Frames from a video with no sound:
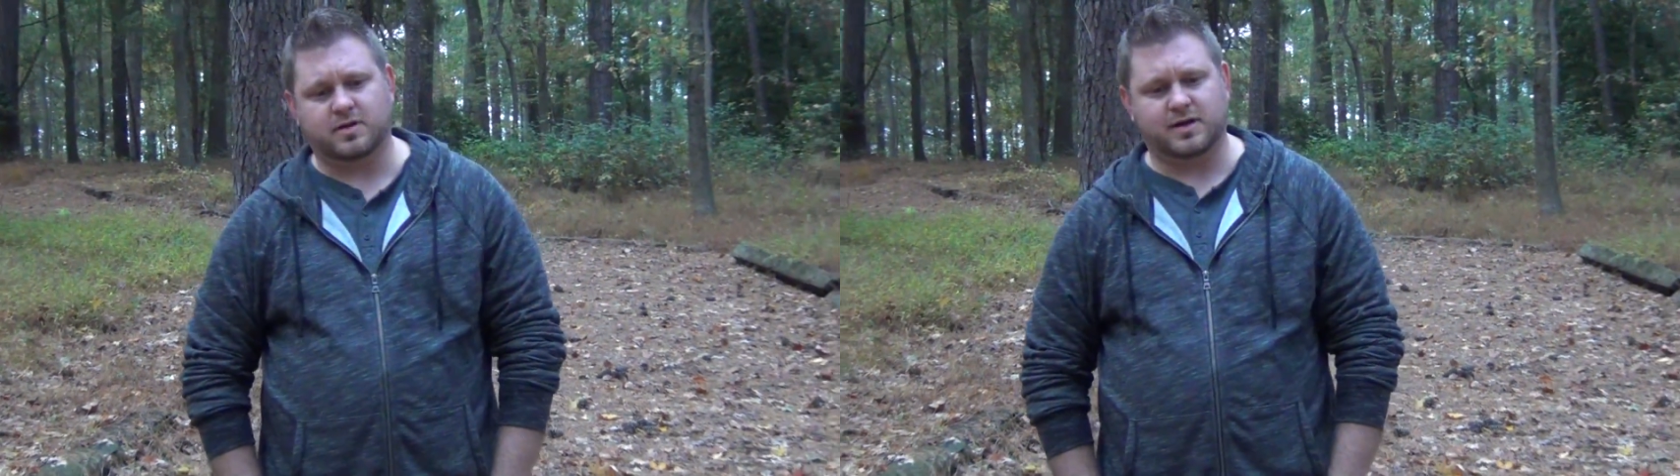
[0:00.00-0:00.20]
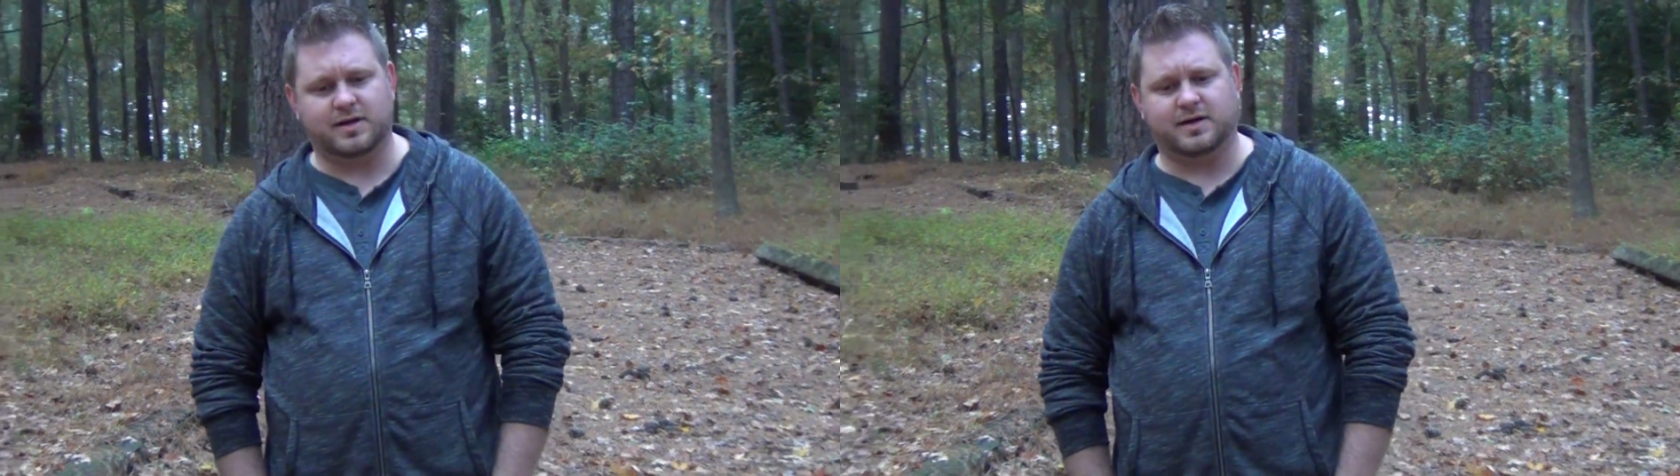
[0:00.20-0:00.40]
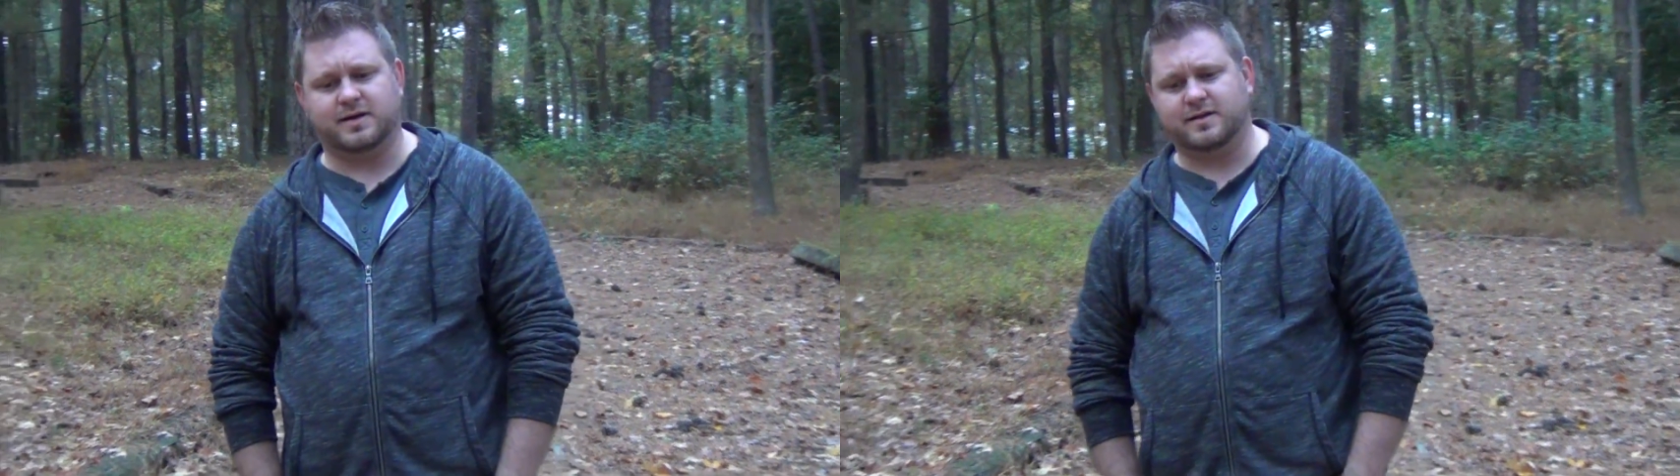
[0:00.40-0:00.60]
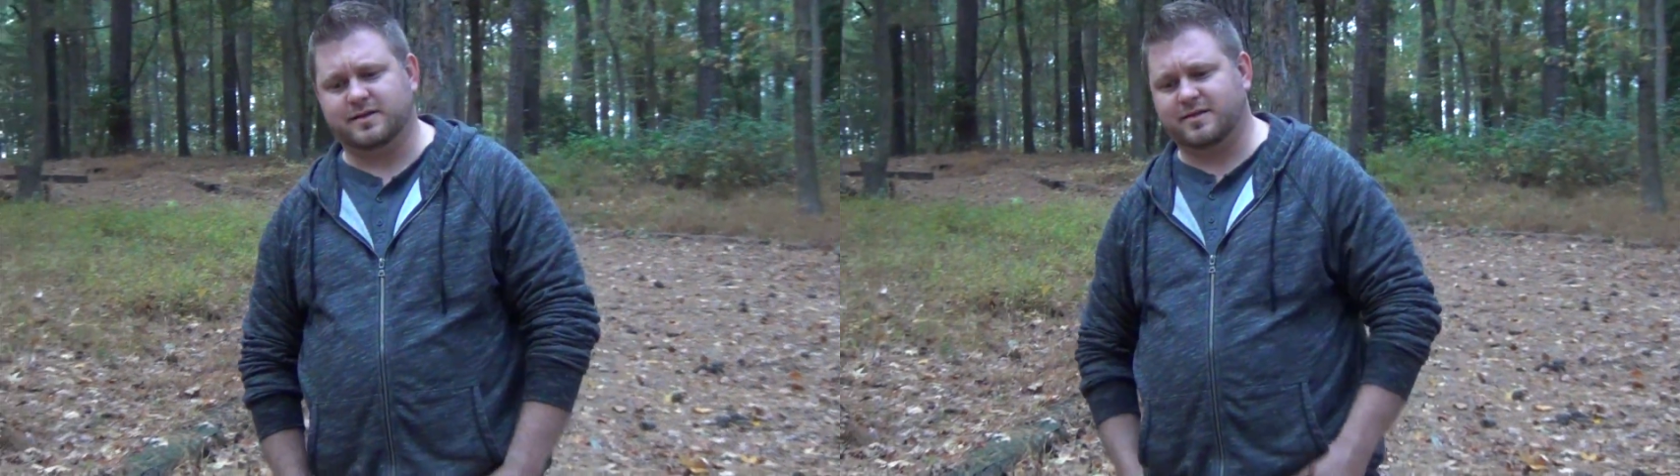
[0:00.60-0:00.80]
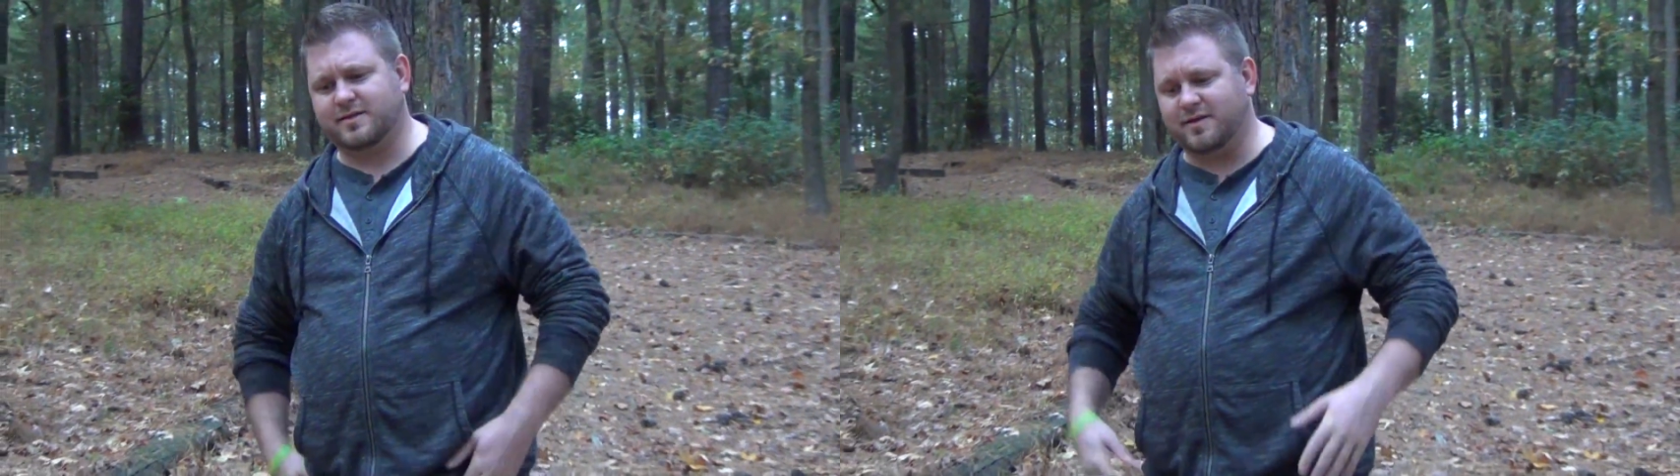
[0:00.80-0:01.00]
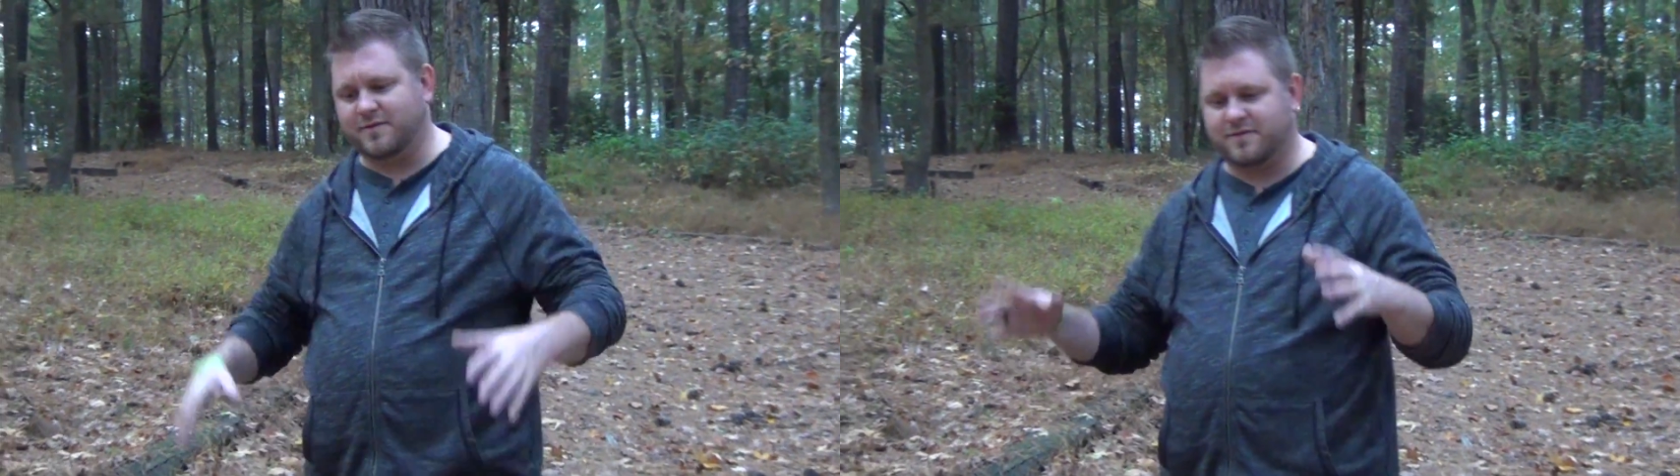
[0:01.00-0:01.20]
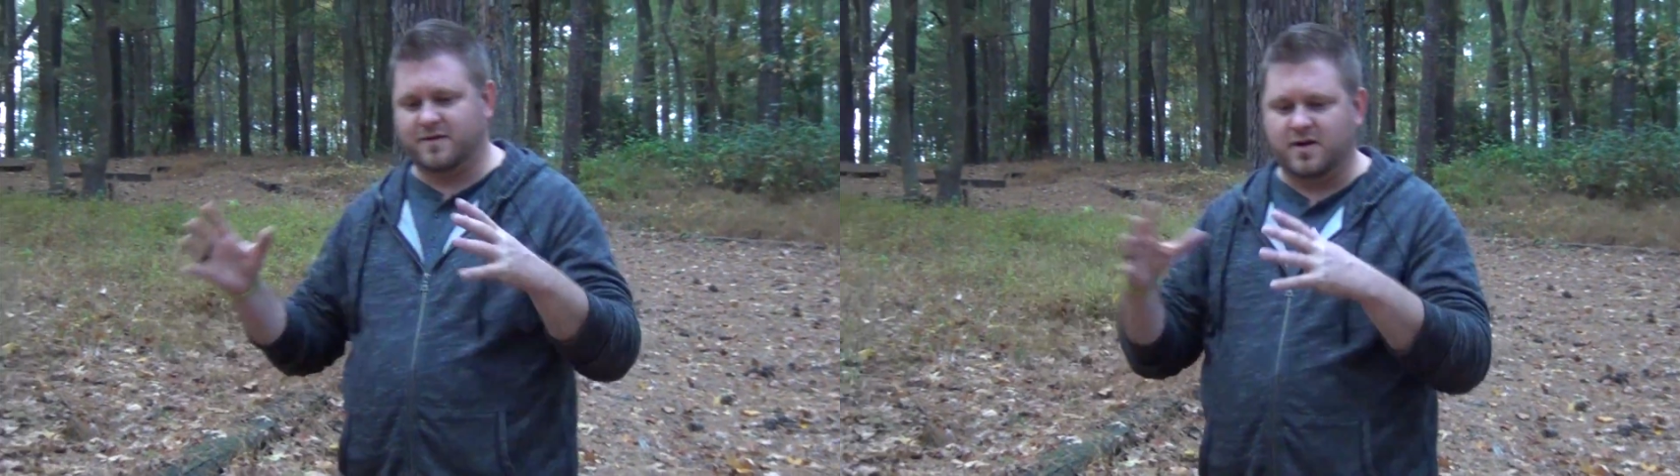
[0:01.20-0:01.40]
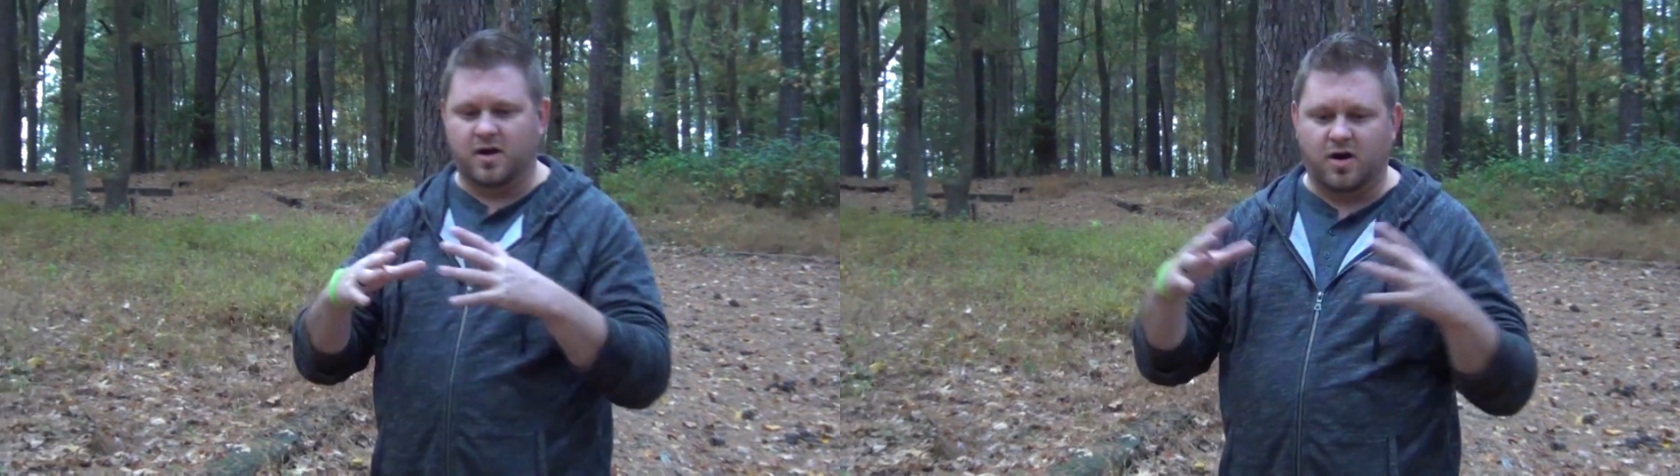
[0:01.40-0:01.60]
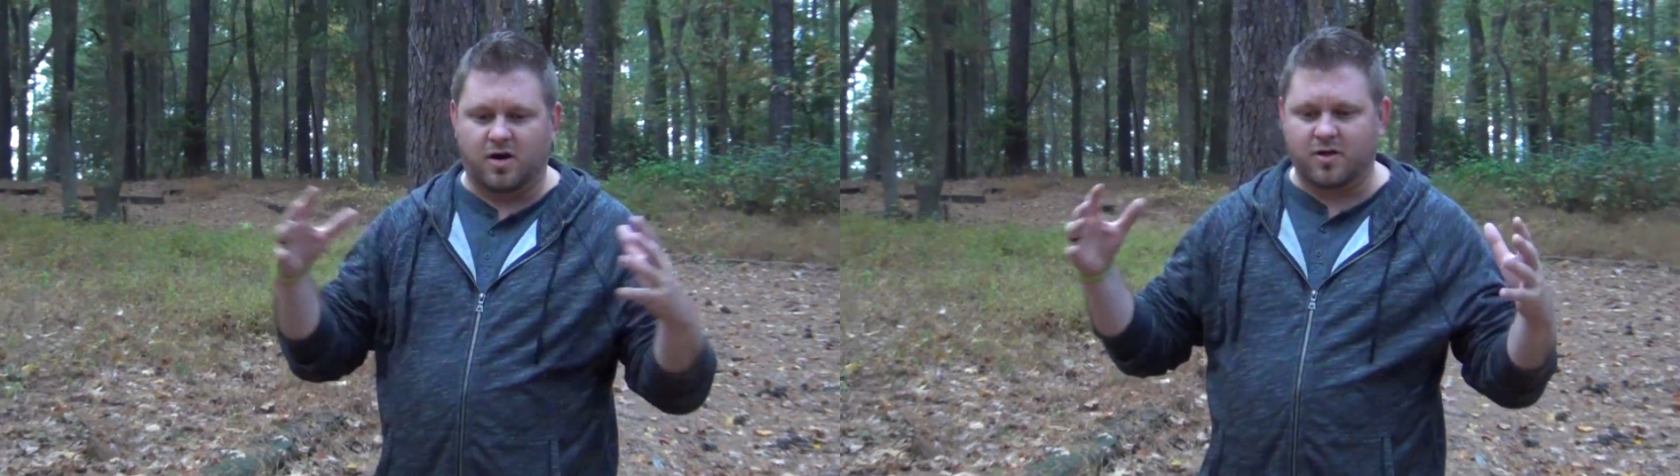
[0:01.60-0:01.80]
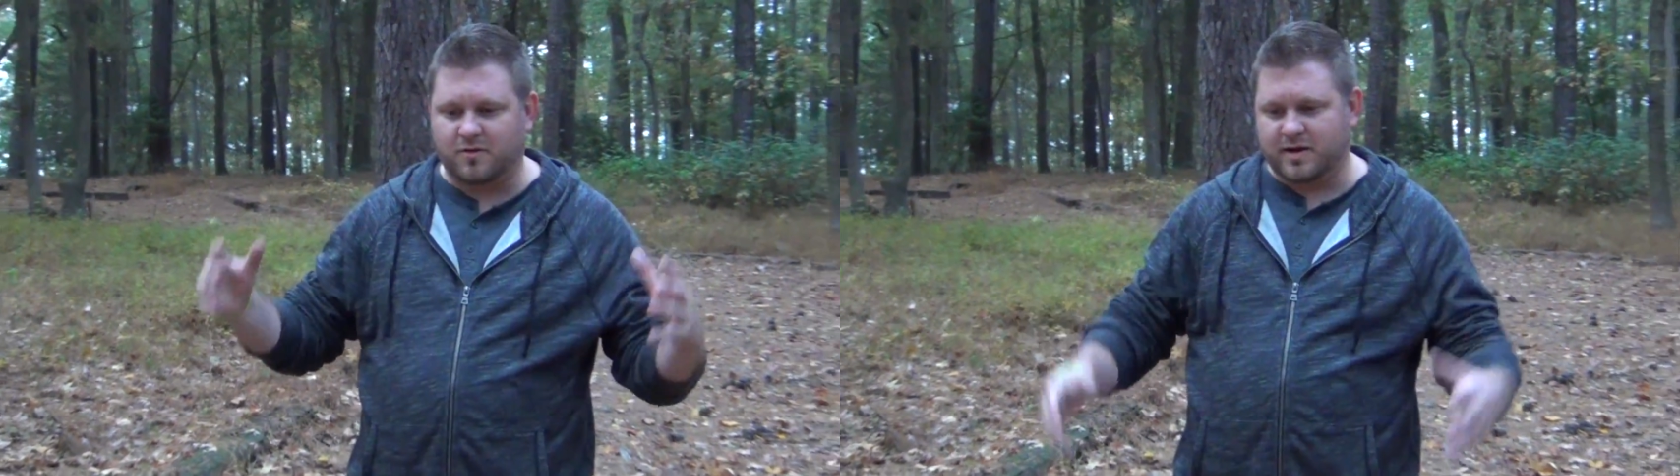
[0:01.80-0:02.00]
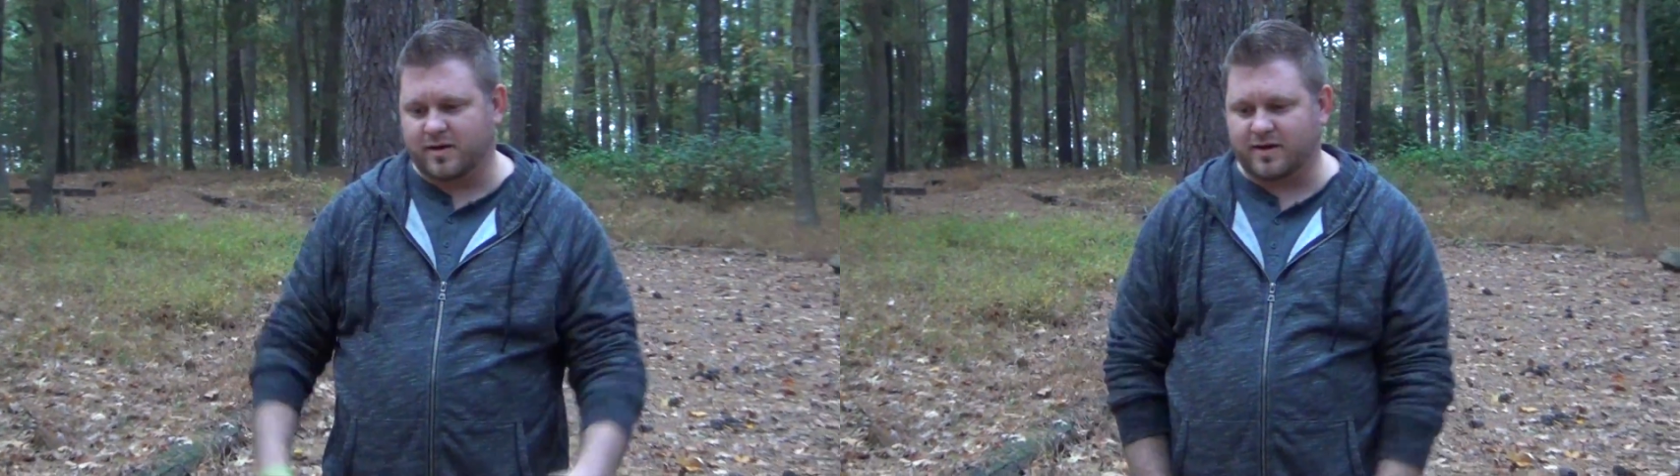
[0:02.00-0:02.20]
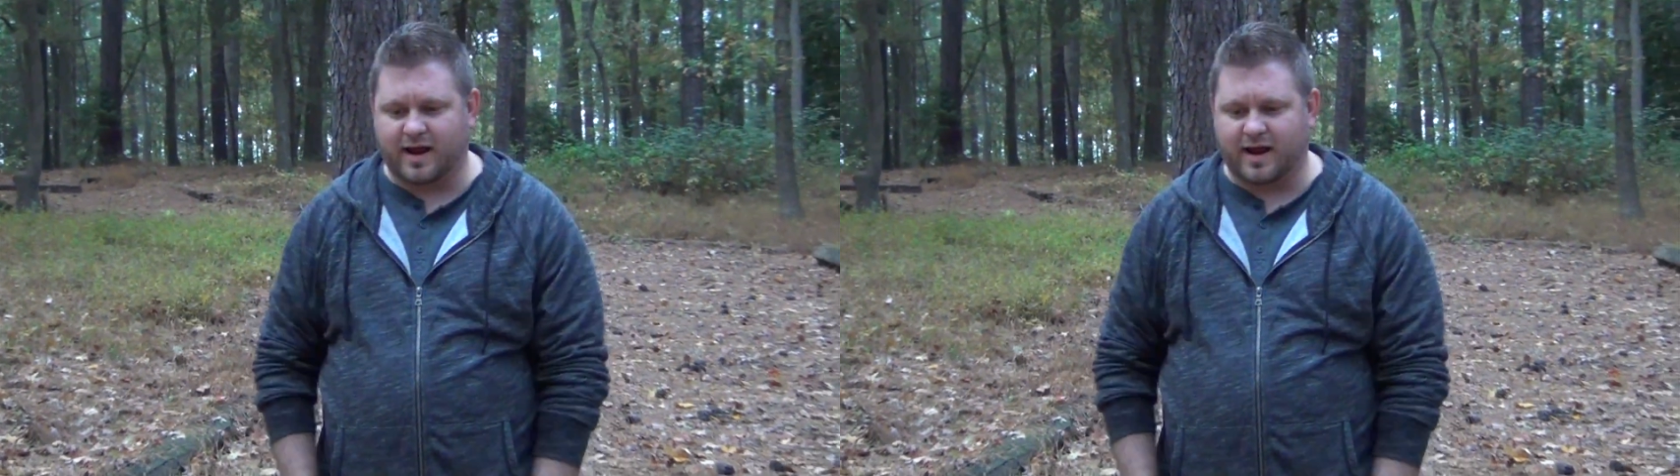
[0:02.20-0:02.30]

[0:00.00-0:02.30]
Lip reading: stuff all around,